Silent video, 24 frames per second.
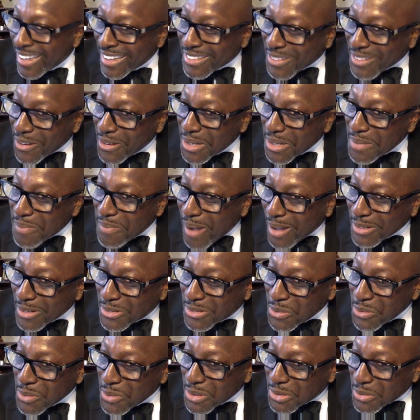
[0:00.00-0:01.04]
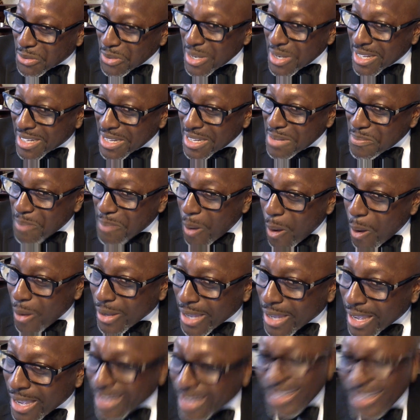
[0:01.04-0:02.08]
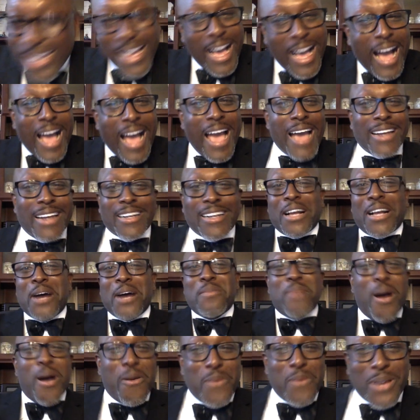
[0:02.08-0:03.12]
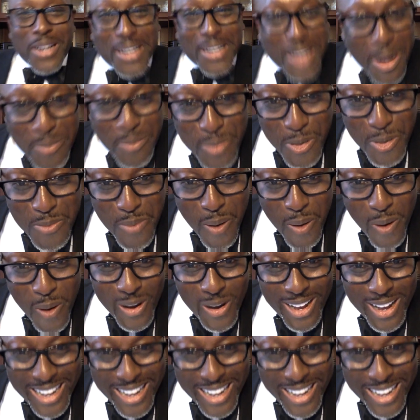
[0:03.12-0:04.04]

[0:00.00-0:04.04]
it's only about two or three good ball games. I had to come up with a couple more.